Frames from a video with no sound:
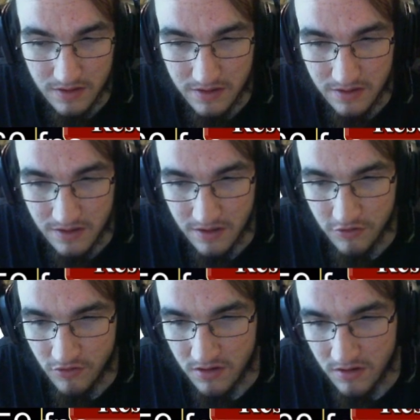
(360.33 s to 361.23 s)
Get to
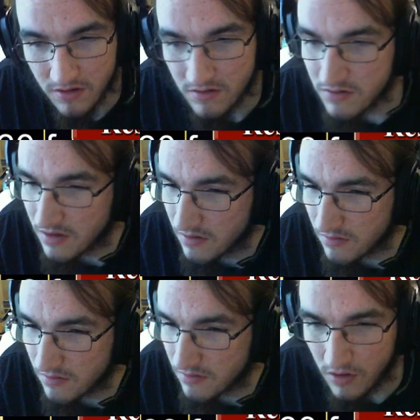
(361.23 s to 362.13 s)
draw cards, get
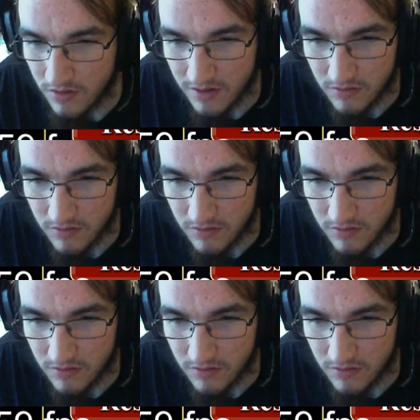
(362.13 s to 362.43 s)
all that good